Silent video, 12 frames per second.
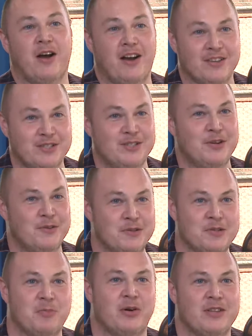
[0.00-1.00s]
our students
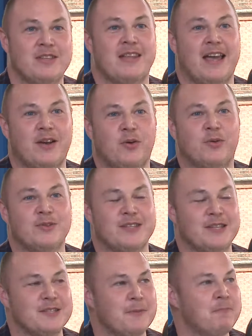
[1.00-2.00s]
put into their
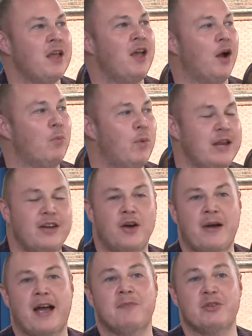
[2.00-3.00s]
courses, and we know
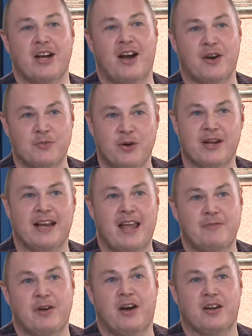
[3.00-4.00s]
how much hard work and
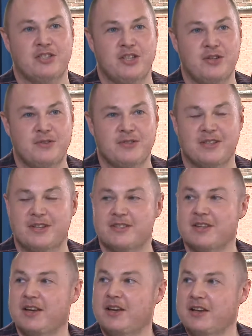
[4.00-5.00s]
effort our
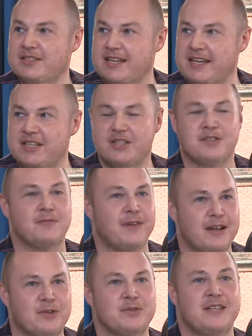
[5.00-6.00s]
tutors, teachers,
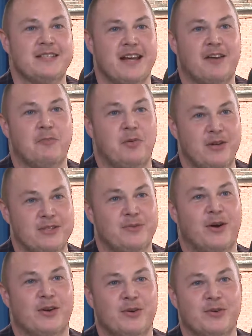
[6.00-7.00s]
faculty, staff put into
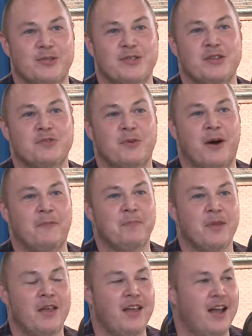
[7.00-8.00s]
our courses as well,
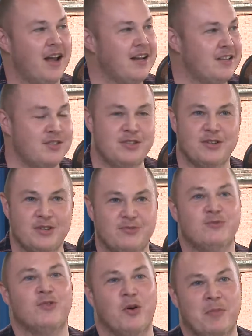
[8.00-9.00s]
and it's just
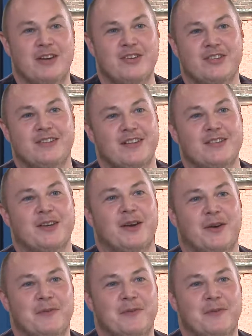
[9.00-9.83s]
rubbish. So,